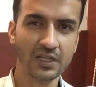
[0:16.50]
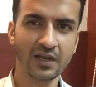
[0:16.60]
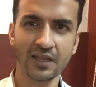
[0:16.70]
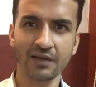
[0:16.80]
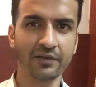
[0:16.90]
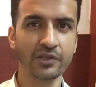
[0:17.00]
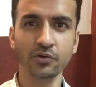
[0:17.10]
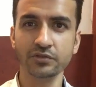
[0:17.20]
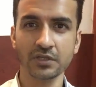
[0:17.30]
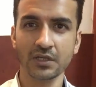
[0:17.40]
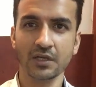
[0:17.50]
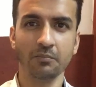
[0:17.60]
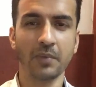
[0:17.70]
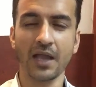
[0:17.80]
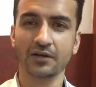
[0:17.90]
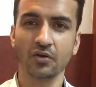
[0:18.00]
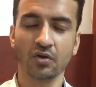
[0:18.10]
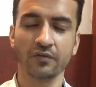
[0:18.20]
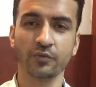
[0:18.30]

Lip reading: I'll have a huge backlog